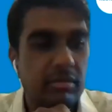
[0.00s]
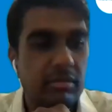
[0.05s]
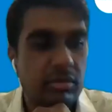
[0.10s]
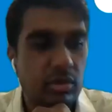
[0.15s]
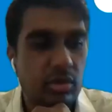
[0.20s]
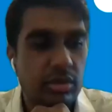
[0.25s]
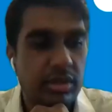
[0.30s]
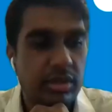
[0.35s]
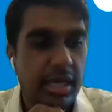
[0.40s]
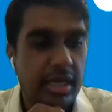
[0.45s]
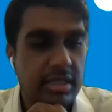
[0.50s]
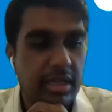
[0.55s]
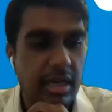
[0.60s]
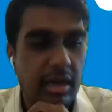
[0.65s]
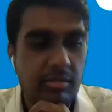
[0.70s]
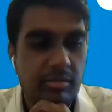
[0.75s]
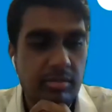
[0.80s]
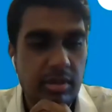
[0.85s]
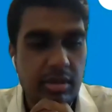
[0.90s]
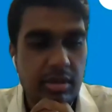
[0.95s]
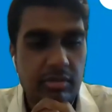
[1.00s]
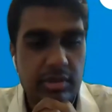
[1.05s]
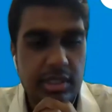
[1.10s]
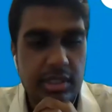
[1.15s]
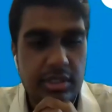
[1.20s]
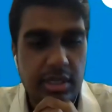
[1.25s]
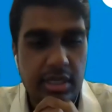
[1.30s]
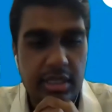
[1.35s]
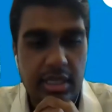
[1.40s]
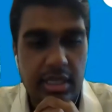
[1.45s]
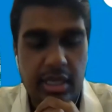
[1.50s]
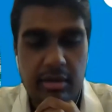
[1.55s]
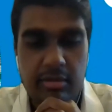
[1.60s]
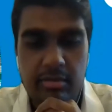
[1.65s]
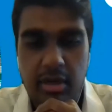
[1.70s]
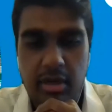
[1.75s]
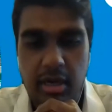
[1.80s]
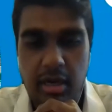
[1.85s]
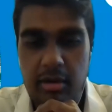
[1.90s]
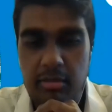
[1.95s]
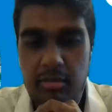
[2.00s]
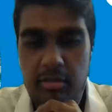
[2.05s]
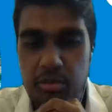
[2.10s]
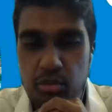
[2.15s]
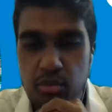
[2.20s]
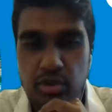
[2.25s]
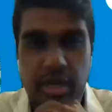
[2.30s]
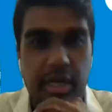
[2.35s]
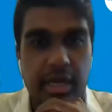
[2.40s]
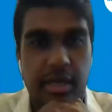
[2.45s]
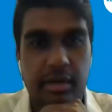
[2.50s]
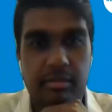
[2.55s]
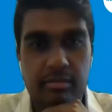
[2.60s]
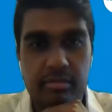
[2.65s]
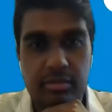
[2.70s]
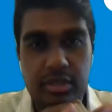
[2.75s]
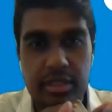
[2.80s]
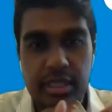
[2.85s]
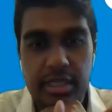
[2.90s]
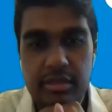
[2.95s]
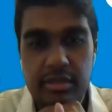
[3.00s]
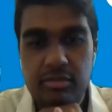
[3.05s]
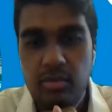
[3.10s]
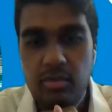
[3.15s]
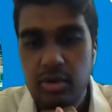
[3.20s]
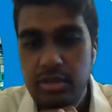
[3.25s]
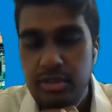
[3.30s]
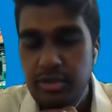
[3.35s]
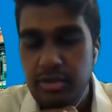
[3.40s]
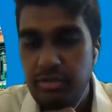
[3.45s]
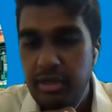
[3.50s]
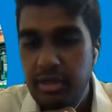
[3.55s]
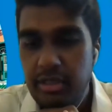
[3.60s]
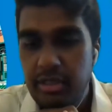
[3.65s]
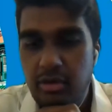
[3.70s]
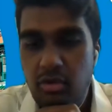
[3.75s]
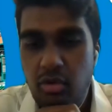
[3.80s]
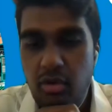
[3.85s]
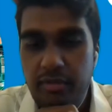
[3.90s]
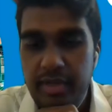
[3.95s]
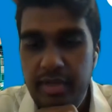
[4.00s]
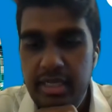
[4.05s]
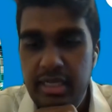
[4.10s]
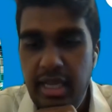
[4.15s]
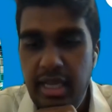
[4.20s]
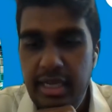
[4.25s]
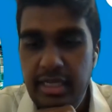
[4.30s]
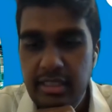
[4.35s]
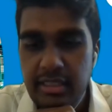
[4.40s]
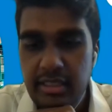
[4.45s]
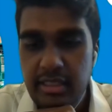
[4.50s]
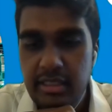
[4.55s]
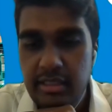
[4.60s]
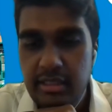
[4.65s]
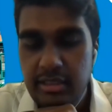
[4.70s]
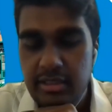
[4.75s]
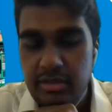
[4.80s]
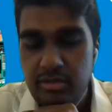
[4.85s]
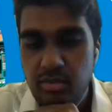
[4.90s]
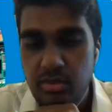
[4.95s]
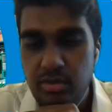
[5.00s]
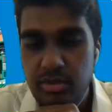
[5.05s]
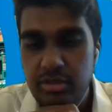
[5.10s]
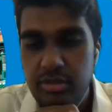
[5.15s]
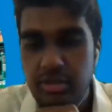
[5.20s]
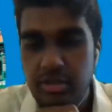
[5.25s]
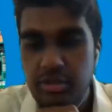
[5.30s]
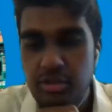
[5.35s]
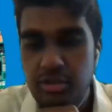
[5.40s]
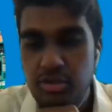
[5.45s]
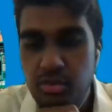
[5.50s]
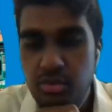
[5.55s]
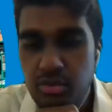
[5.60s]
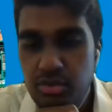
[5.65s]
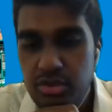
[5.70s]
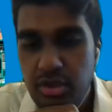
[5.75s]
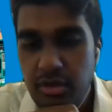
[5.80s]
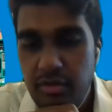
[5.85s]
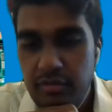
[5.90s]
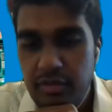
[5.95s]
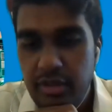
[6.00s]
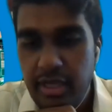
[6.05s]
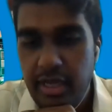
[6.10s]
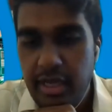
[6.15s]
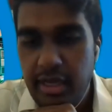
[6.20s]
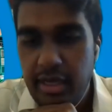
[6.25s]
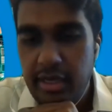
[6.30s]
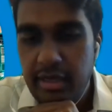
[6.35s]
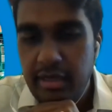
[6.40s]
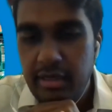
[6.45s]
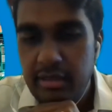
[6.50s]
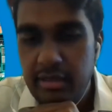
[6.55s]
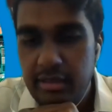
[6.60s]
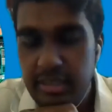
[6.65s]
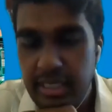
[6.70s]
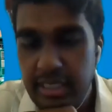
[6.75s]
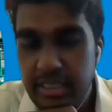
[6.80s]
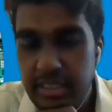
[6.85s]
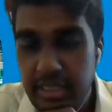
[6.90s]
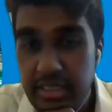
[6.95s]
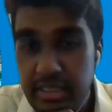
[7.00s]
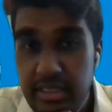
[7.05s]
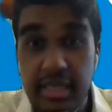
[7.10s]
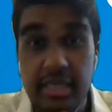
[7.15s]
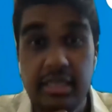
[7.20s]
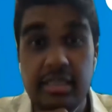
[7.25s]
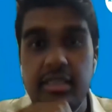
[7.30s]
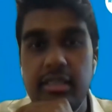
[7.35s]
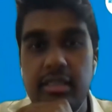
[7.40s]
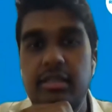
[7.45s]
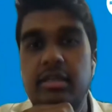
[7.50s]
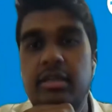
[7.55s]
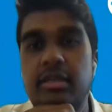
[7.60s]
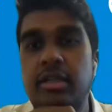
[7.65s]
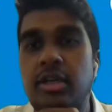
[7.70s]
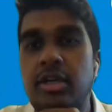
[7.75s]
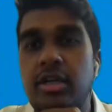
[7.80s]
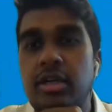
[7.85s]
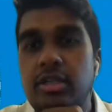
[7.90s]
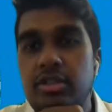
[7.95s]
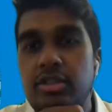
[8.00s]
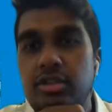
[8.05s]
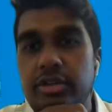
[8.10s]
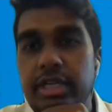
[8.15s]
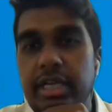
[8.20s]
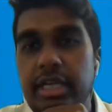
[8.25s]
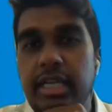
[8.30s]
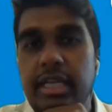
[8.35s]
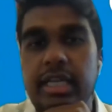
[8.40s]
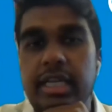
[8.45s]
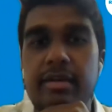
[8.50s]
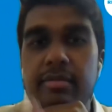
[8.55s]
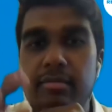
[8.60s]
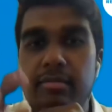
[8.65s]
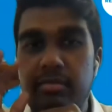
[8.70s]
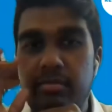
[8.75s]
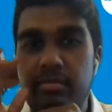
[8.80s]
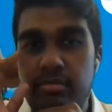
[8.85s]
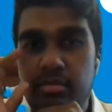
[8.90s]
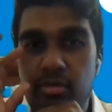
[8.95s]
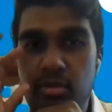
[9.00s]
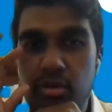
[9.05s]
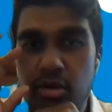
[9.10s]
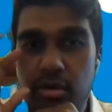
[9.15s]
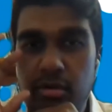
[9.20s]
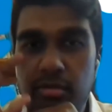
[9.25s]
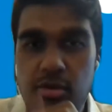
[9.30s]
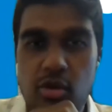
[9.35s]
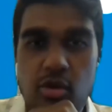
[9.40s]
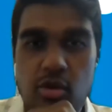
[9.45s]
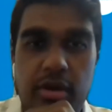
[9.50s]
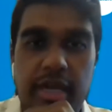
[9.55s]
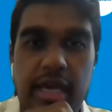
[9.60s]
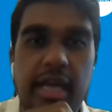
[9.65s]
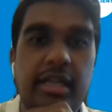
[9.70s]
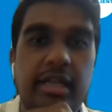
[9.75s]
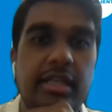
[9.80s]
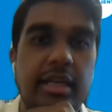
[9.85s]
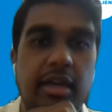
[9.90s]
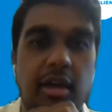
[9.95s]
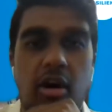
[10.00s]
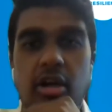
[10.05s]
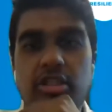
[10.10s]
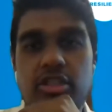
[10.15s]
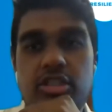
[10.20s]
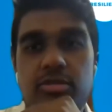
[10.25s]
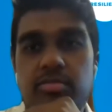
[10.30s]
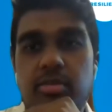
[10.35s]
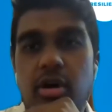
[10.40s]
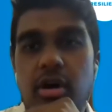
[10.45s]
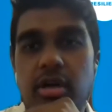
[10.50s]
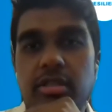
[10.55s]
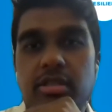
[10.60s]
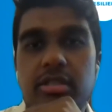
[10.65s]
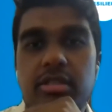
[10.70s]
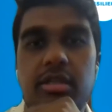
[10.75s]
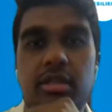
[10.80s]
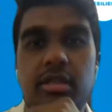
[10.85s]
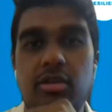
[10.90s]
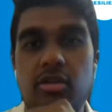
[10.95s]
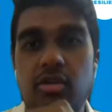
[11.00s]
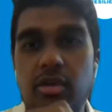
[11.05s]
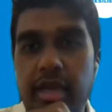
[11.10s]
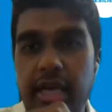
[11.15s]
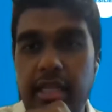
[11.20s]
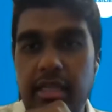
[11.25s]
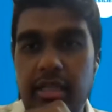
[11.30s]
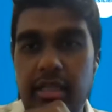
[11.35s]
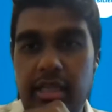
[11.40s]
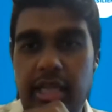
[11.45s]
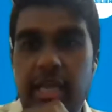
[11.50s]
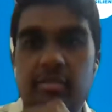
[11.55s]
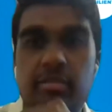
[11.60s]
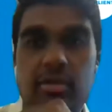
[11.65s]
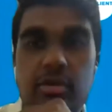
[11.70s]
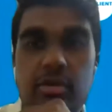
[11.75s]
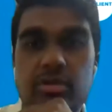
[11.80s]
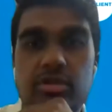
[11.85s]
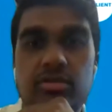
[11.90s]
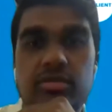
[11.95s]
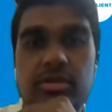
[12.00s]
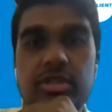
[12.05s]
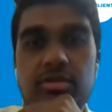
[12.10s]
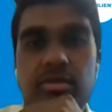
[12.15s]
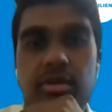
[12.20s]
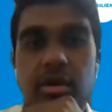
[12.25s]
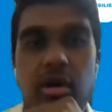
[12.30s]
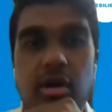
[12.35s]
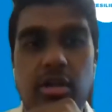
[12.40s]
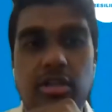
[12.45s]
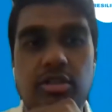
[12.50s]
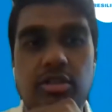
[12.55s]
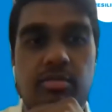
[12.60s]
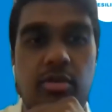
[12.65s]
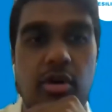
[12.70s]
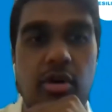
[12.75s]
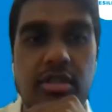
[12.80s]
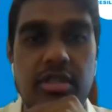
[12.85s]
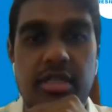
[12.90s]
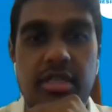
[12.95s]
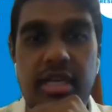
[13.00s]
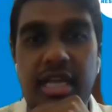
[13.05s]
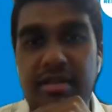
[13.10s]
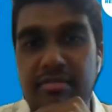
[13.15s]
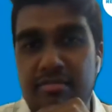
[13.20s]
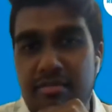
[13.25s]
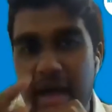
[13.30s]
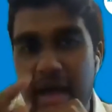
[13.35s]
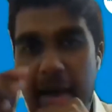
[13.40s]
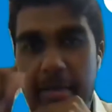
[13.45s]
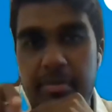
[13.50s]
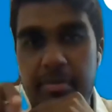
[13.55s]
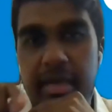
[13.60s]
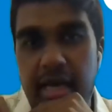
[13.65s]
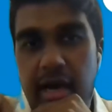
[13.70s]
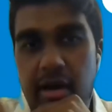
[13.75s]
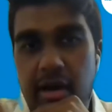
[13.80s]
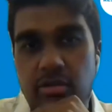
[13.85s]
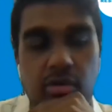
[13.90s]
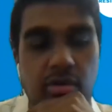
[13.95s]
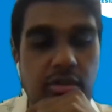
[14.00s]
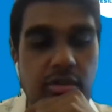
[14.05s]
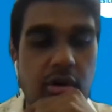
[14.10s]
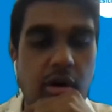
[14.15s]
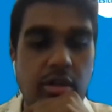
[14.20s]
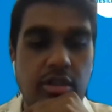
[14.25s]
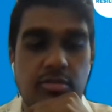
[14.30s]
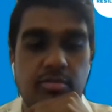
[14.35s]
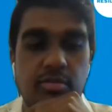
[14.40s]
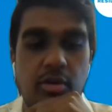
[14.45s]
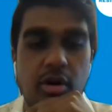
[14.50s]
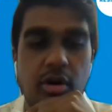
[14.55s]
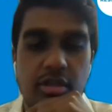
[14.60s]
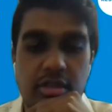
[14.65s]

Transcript: good example, which I think Pune did during the COVID-19 was the use of their data center to really look at the hotspots, look at the neighborhoods which were hotspots and mapping out those hotspots